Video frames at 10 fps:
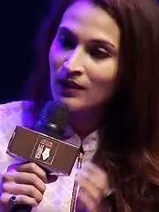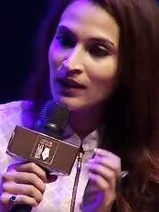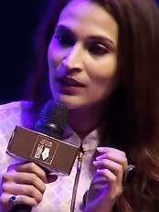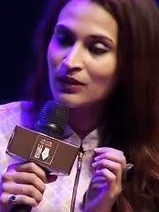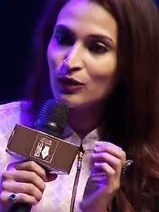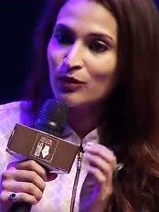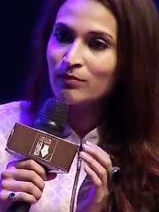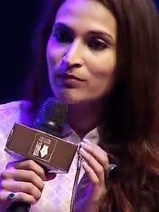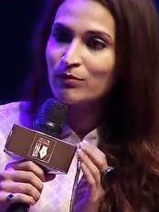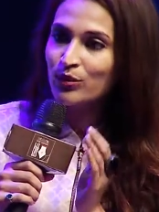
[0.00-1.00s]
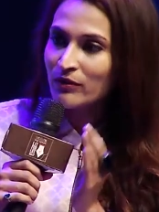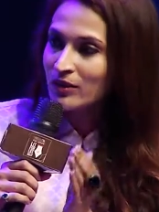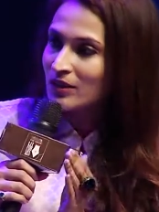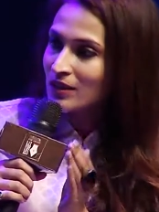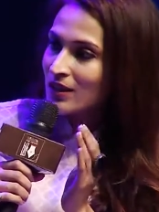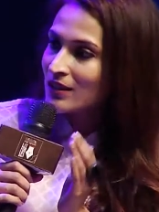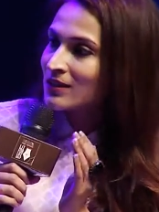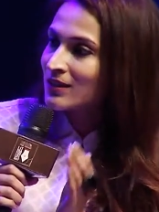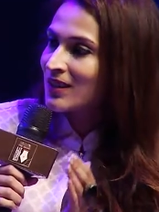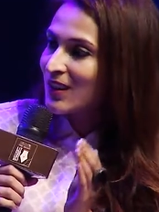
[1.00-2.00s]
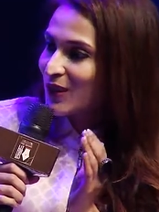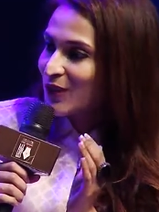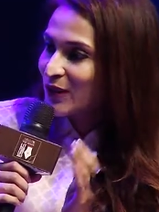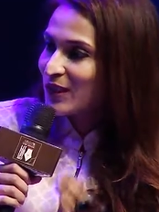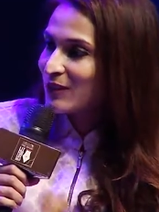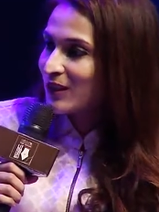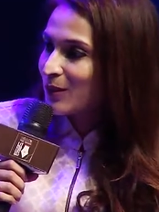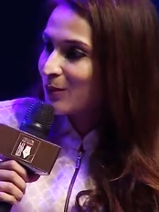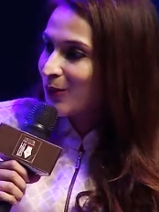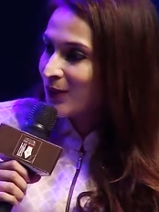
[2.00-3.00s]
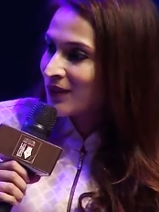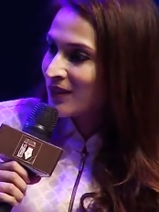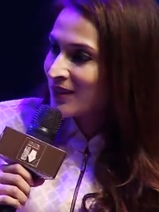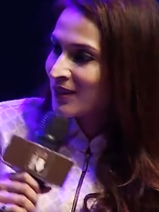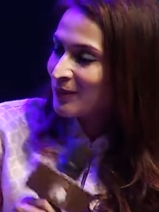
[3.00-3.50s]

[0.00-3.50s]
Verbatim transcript: that, you know, brevity is very, very important.